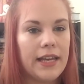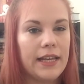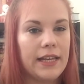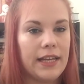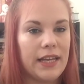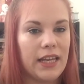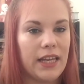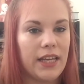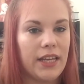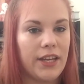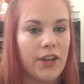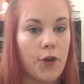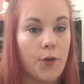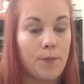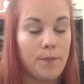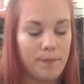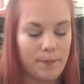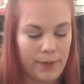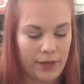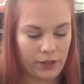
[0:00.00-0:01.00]
in
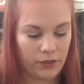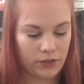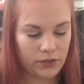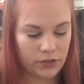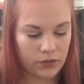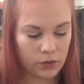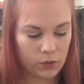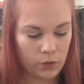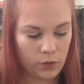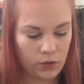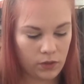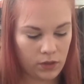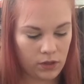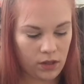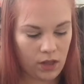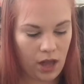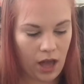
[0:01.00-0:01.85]
middle school,